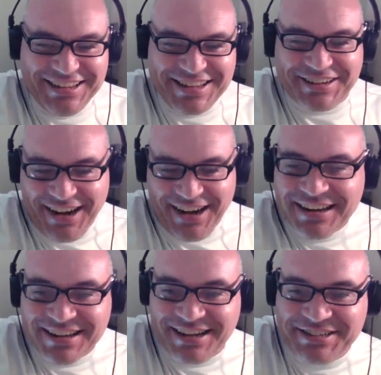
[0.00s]
All
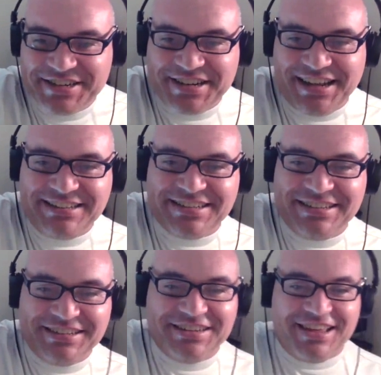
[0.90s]
right, gotcha.
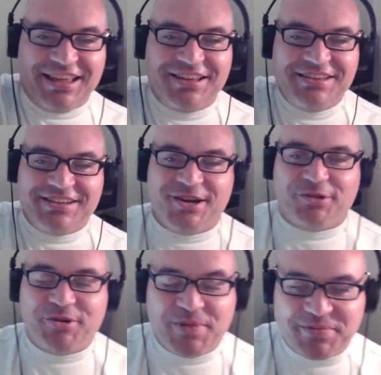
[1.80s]
Okay, good to know.
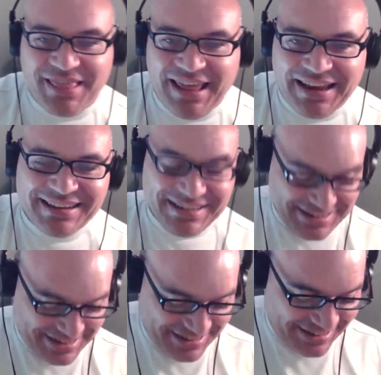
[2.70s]
I'll remember that.
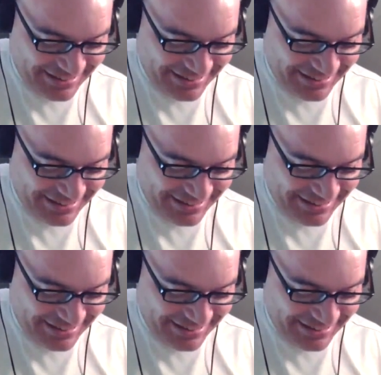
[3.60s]
Uh-huh.